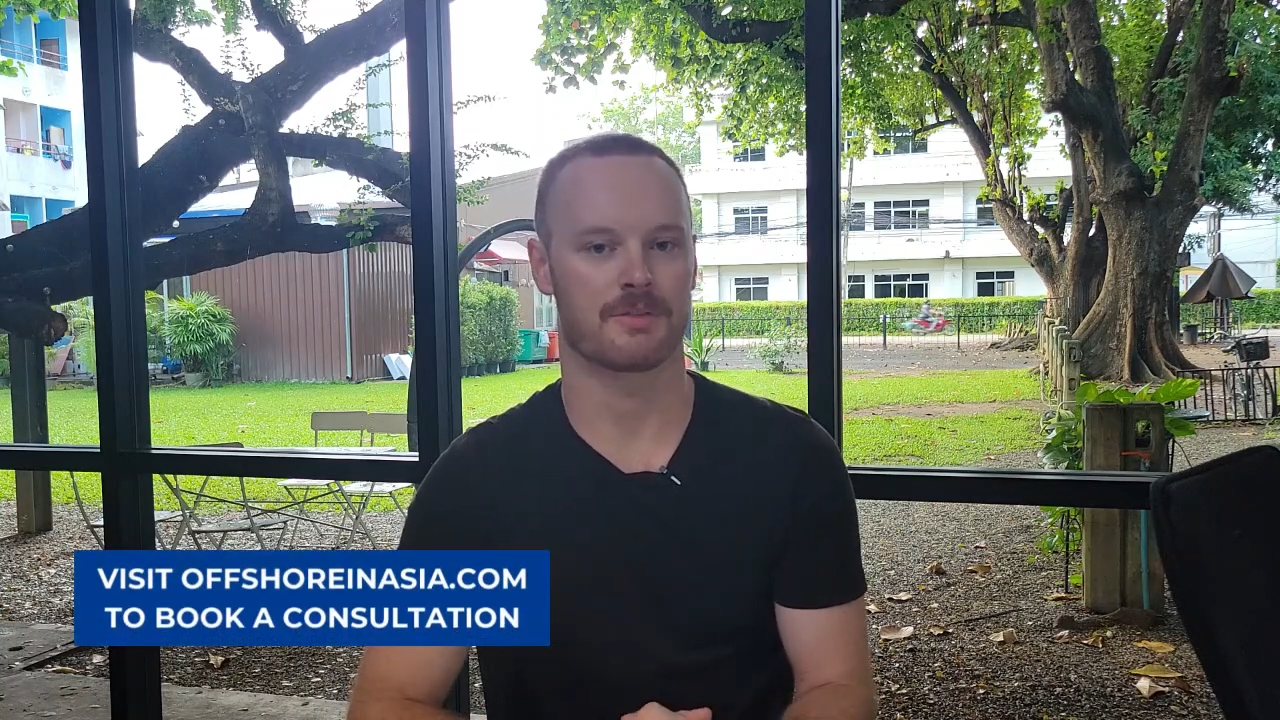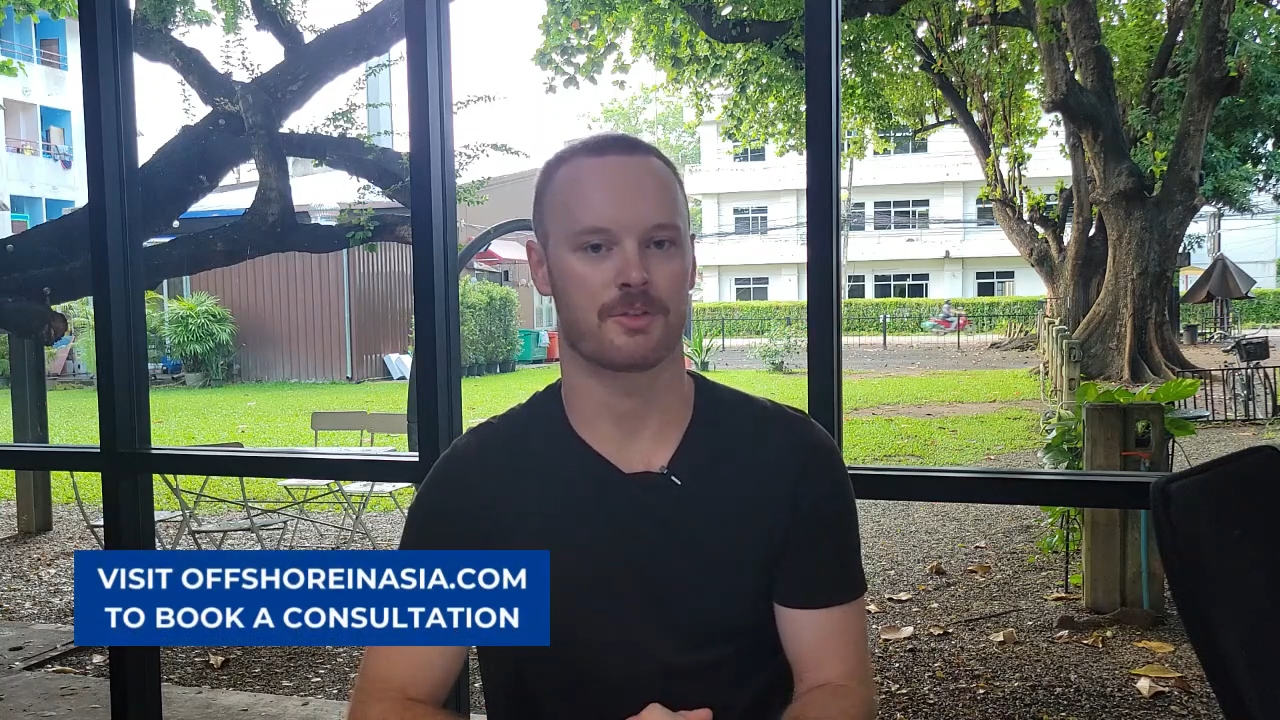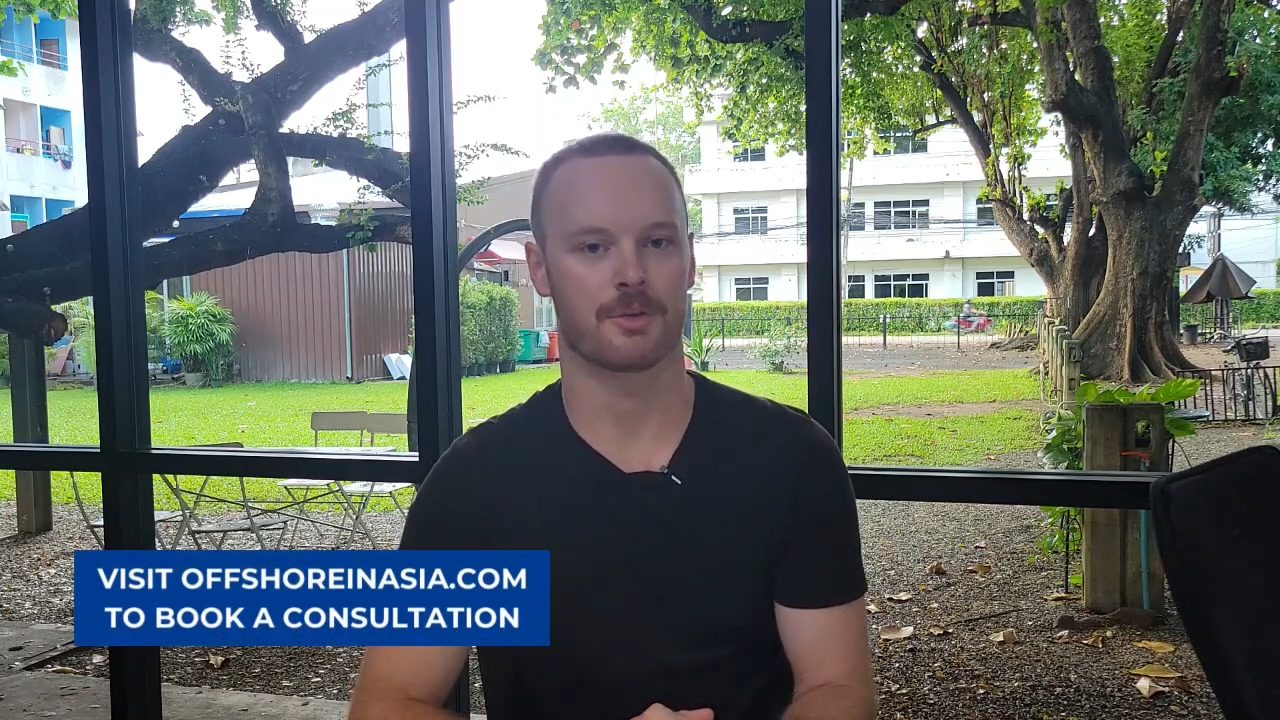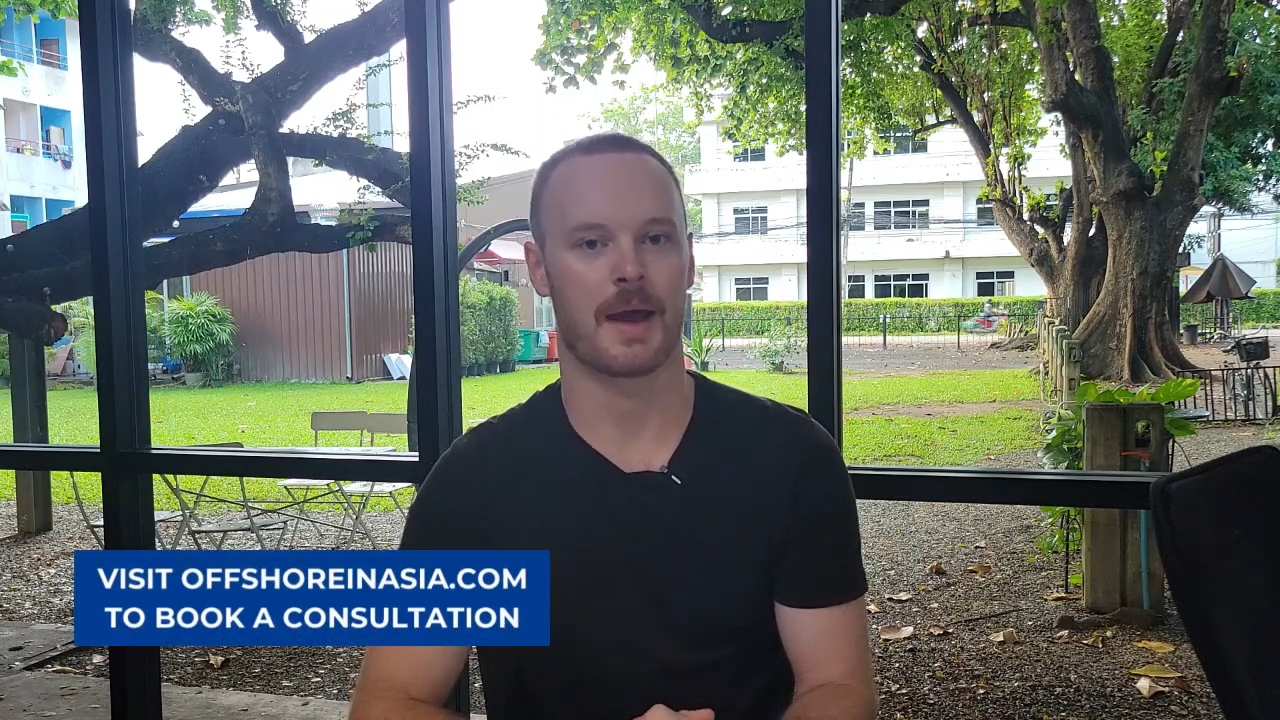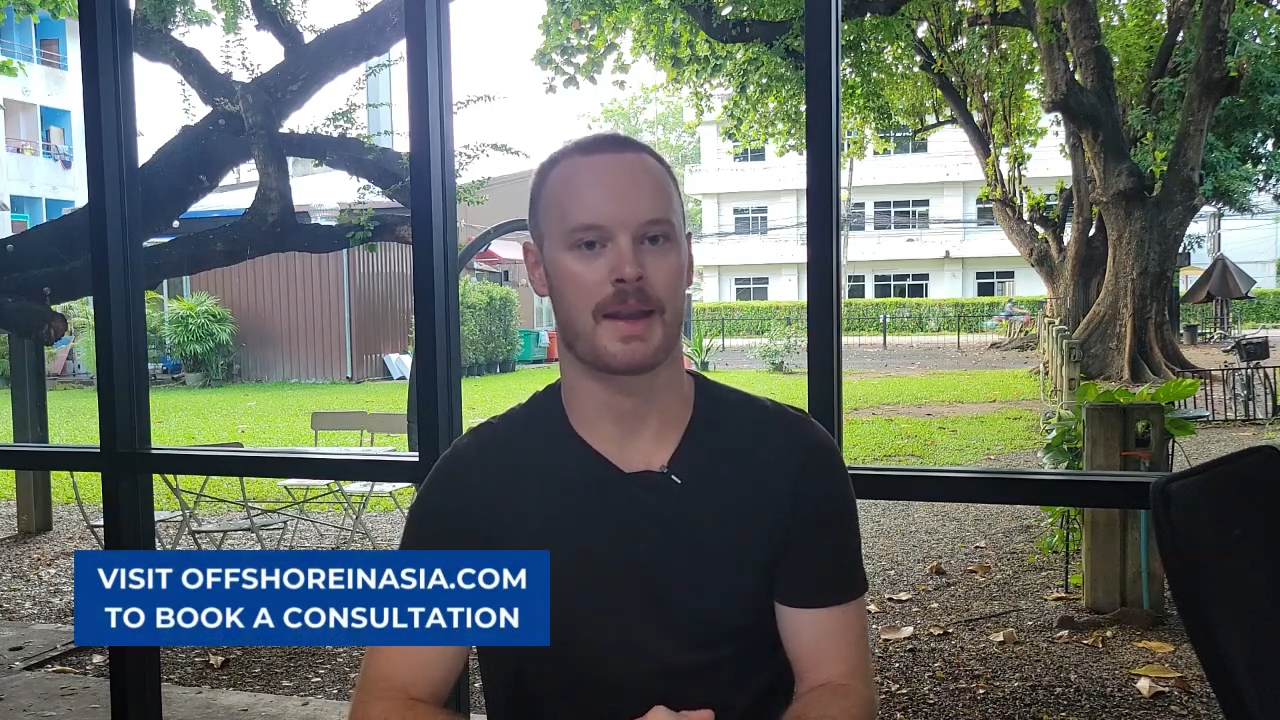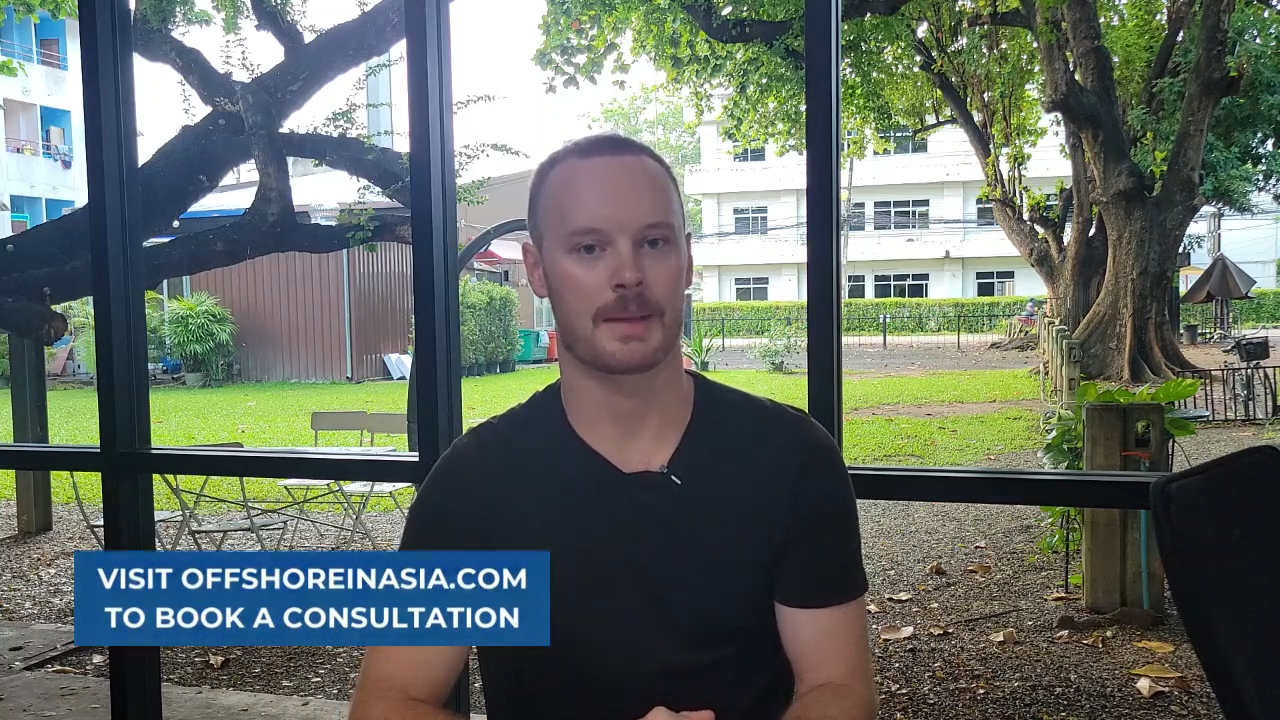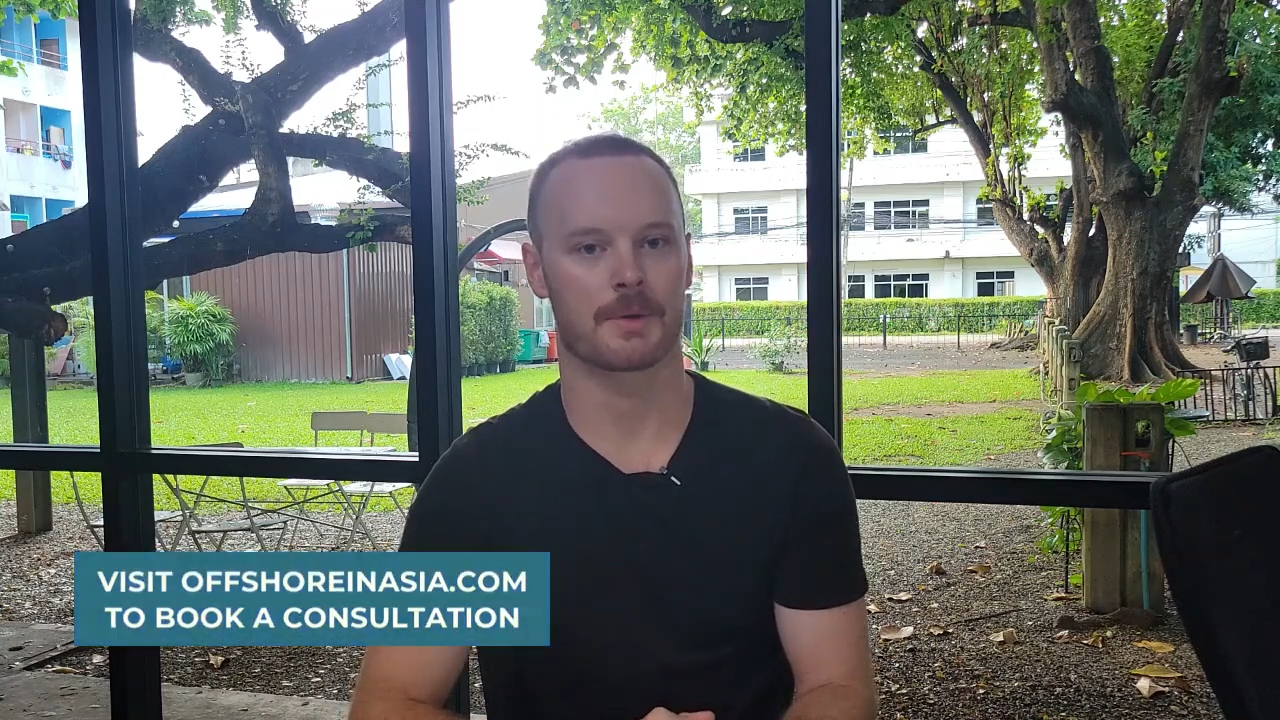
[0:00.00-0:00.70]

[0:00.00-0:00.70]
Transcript: have to do at